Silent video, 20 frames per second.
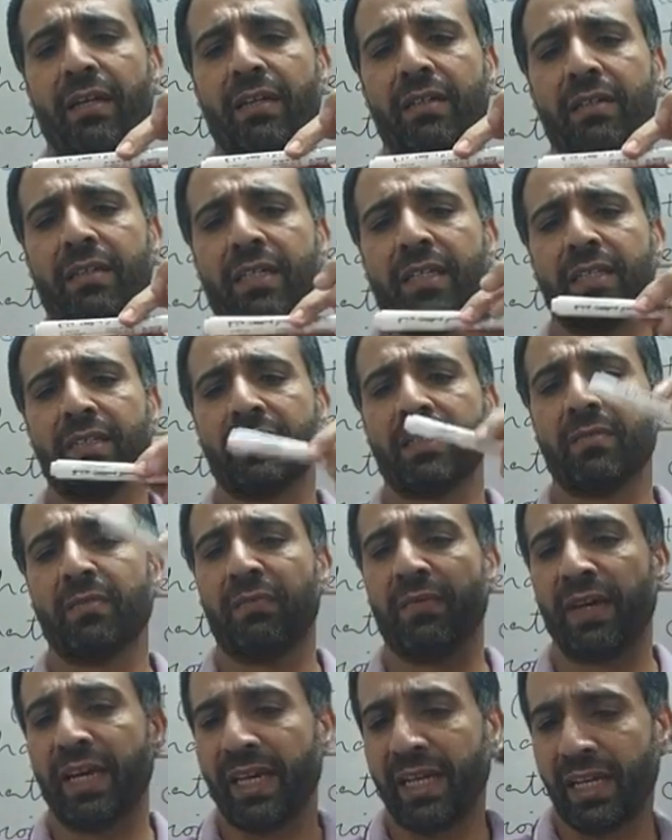There is the
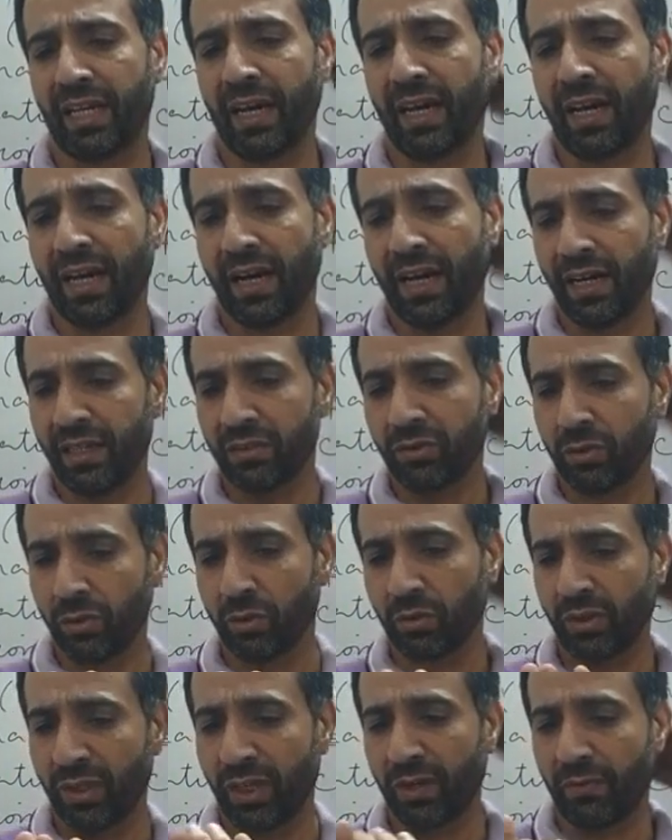fan on, so
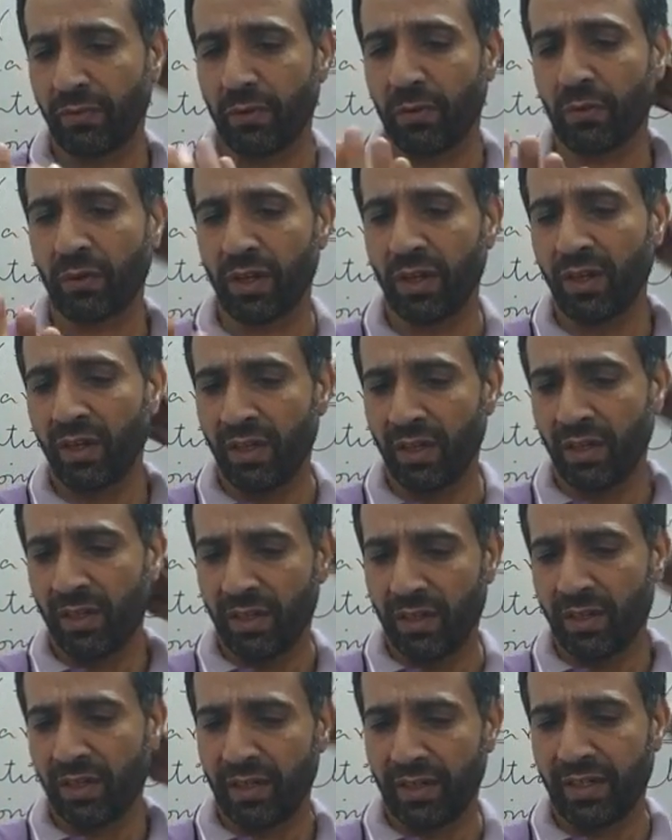therefore
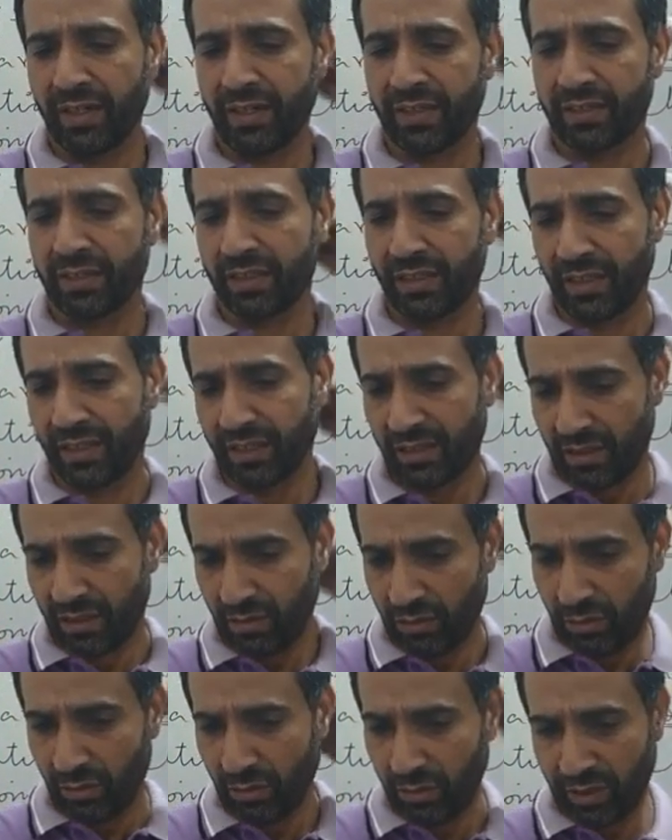it is not
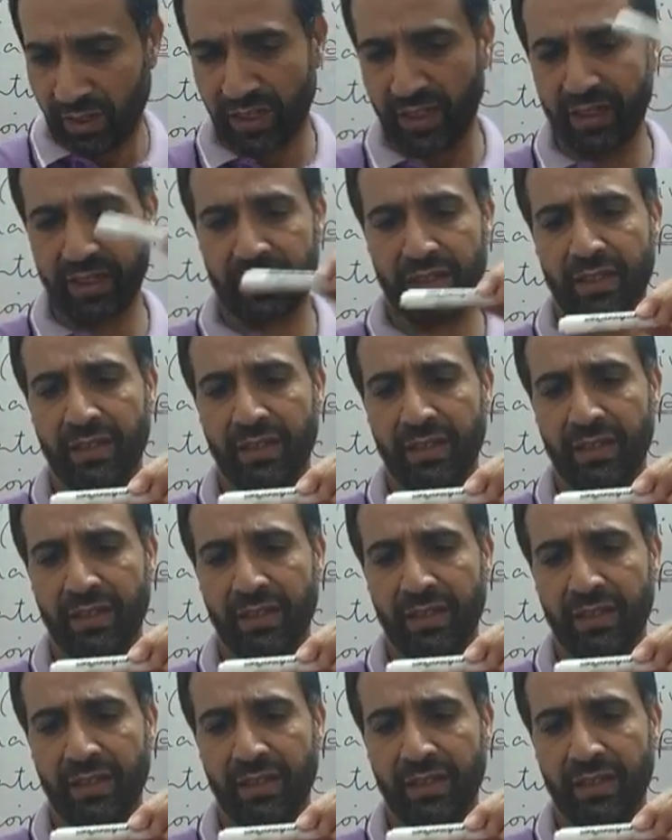doing it.